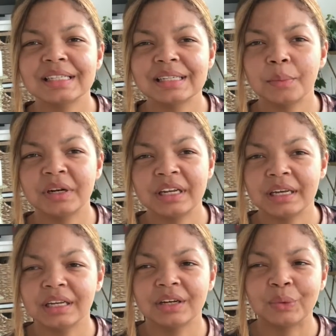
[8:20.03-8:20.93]
someone
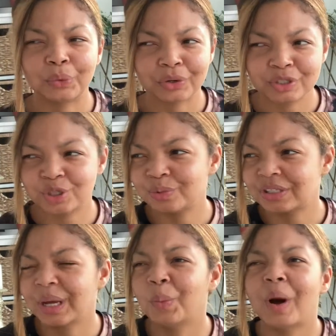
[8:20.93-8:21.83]
eating an orange, I'm just
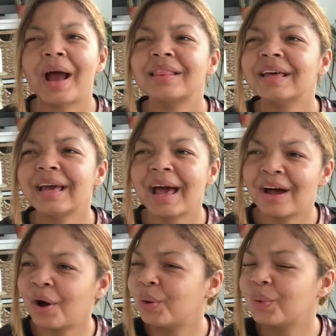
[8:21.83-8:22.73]
like, why the
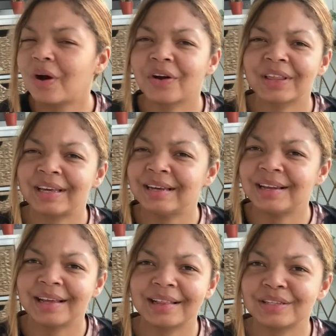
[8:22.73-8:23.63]
hell are they
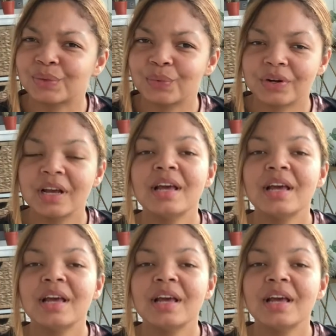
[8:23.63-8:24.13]
eating this orange?